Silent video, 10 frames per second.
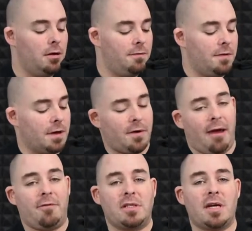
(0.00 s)
for the
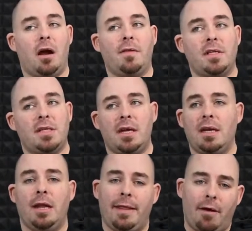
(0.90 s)
graphics card that's in
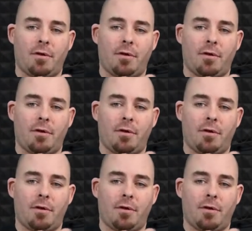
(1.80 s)
it, and that